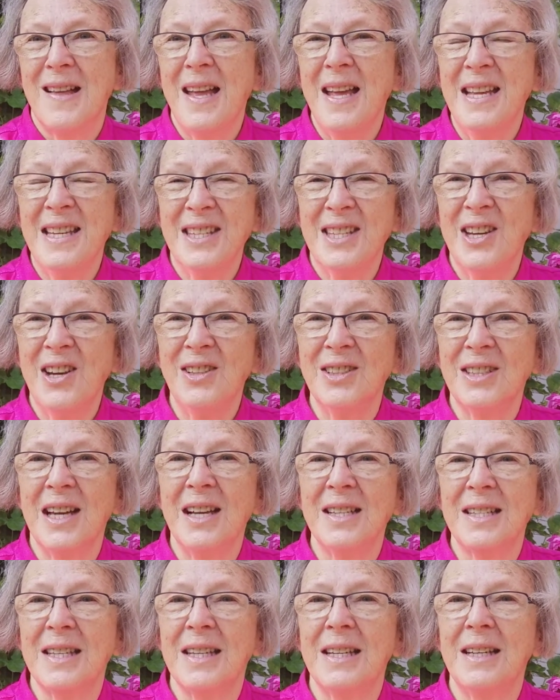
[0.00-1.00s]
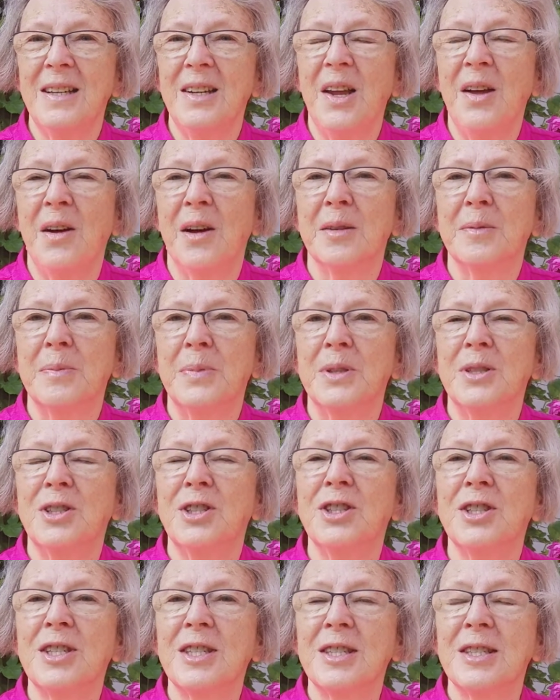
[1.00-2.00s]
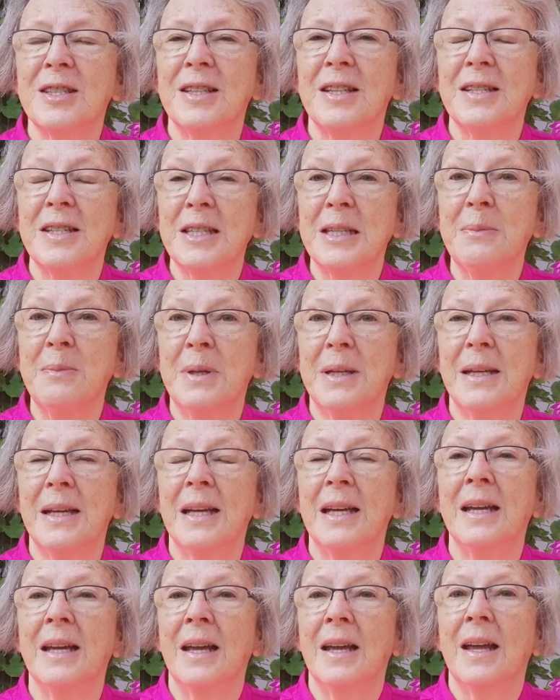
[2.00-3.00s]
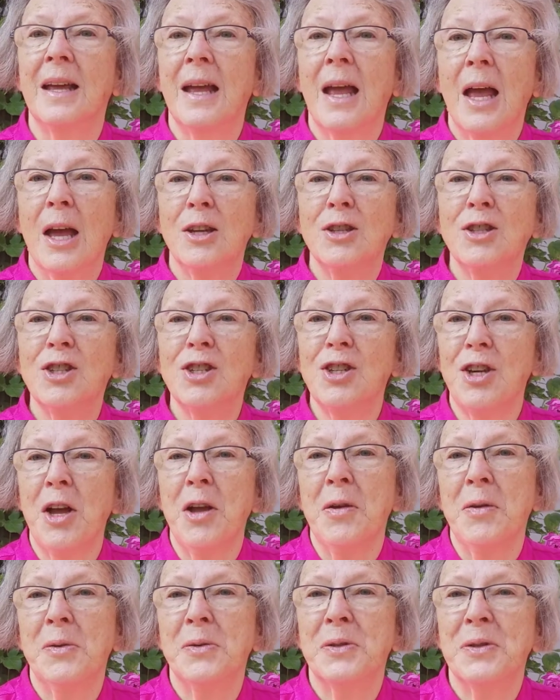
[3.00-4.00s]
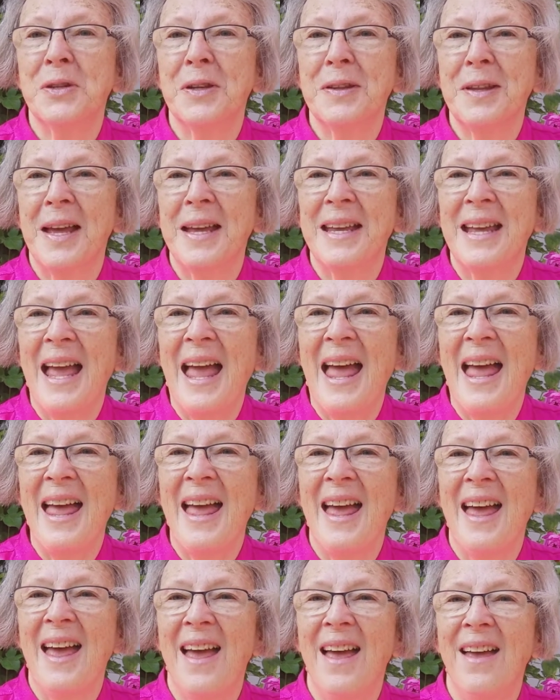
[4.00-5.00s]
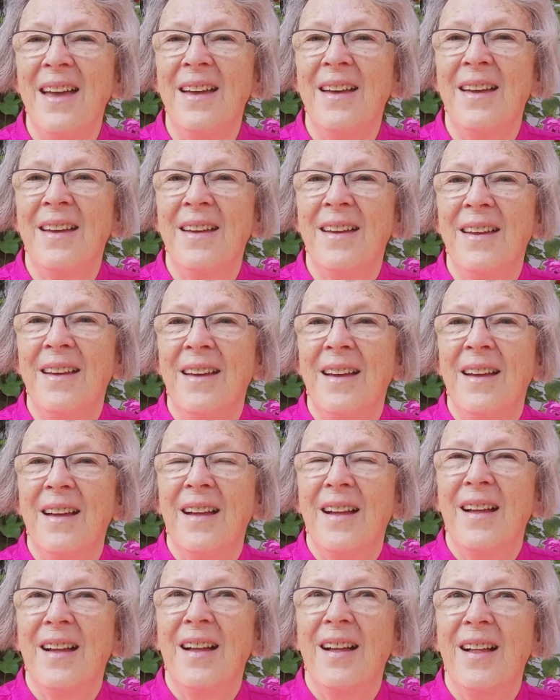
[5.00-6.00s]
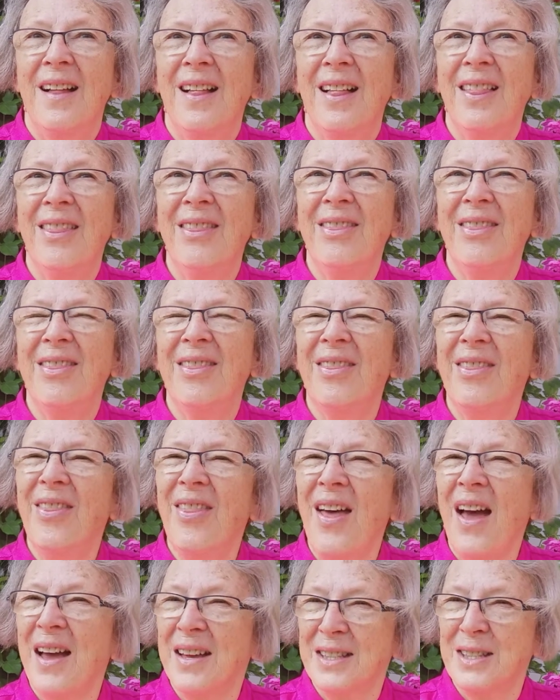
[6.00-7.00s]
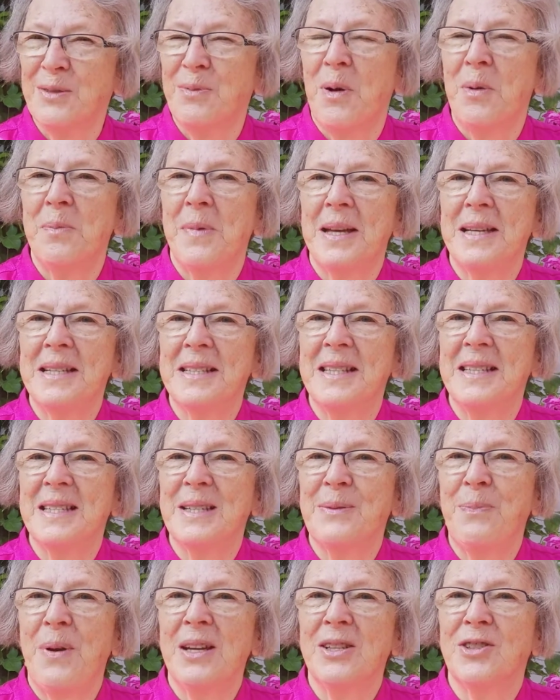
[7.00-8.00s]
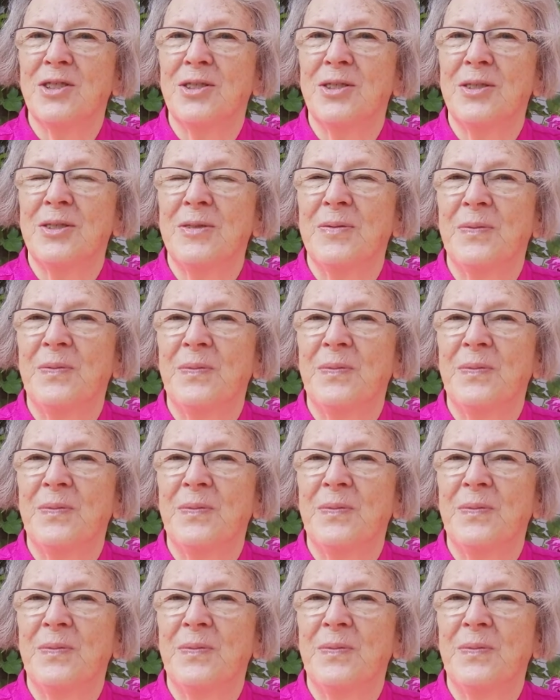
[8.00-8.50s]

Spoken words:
It's not asking a lot, but just that somebody shows that they care. That's what makes it special.